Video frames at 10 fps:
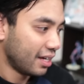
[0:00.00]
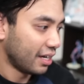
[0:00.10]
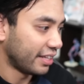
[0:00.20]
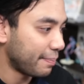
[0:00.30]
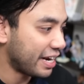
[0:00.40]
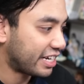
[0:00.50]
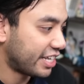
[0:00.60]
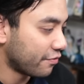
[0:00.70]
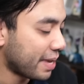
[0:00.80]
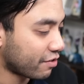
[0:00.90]
They make
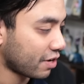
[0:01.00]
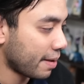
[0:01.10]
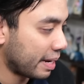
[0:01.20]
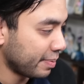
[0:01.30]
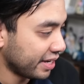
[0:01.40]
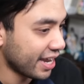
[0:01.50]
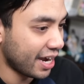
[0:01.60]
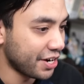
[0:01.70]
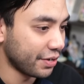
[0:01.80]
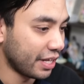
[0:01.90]
Devilman Crybaby. Yeah,
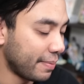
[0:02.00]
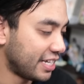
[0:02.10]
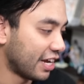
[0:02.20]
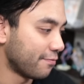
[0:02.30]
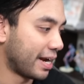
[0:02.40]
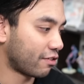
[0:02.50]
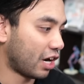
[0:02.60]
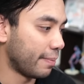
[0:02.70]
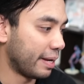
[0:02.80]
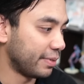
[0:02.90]
I know. They made Devilman
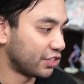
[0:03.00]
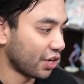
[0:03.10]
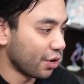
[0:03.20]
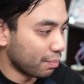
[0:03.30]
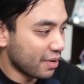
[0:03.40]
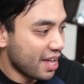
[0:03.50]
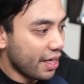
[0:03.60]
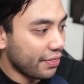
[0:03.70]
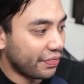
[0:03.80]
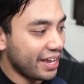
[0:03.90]
Crybaby. So
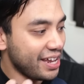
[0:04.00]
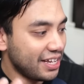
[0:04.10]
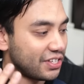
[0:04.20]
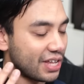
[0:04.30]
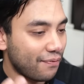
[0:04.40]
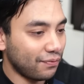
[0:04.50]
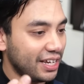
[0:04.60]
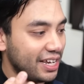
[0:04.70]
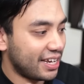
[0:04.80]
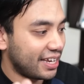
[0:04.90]
they
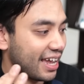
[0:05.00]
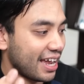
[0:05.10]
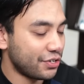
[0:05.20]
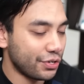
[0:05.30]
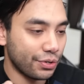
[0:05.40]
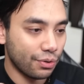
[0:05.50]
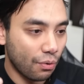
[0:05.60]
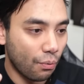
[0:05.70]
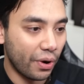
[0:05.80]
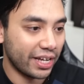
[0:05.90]
definitely can do
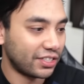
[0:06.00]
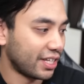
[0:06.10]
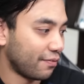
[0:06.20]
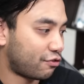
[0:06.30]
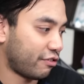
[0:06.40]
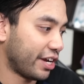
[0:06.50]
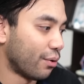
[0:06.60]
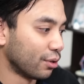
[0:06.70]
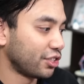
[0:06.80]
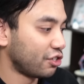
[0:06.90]
weird stuff. Trigger
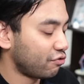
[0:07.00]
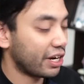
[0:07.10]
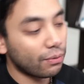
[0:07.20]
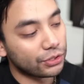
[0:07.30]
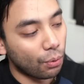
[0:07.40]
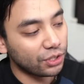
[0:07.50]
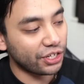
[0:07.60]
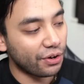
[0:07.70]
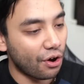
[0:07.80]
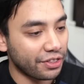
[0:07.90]
was
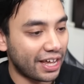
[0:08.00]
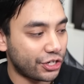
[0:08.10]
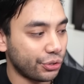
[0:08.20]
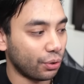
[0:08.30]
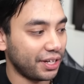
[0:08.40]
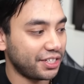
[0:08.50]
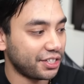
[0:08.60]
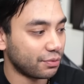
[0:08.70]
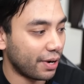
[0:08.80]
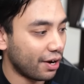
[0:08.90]
also on that short list
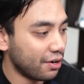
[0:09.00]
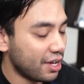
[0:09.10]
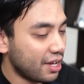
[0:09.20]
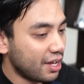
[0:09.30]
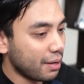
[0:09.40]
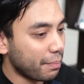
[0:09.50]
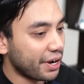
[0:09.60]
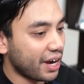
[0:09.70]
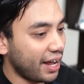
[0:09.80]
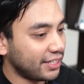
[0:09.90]
as well.
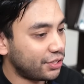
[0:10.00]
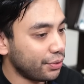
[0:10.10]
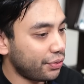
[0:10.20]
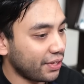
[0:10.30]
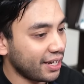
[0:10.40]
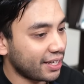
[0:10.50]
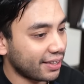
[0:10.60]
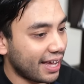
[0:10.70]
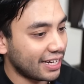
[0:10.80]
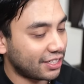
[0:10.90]
But I do think
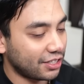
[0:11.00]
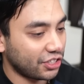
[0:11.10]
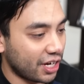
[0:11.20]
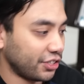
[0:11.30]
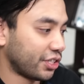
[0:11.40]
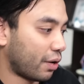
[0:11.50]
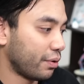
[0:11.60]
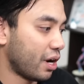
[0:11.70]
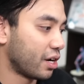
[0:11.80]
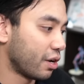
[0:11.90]
that Science
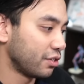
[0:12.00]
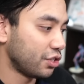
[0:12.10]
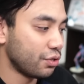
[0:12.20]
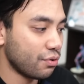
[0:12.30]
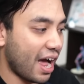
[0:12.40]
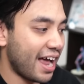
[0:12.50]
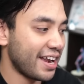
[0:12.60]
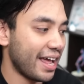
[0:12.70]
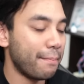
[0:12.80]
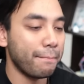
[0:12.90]
Saru are going to do
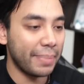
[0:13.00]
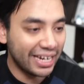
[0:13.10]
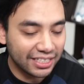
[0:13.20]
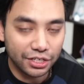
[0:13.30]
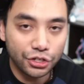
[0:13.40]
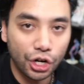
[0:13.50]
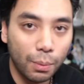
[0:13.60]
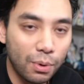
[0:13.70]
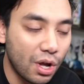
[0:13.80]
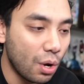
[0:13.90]
an amazing
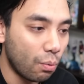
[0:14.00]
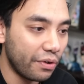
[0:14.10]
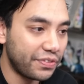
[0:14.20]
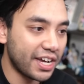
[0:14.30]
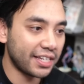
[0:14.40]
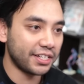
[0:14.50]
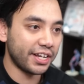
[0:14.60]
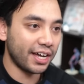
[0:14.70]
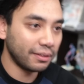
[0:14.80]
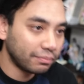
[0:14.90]
job with
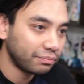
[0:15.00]
Dandadan.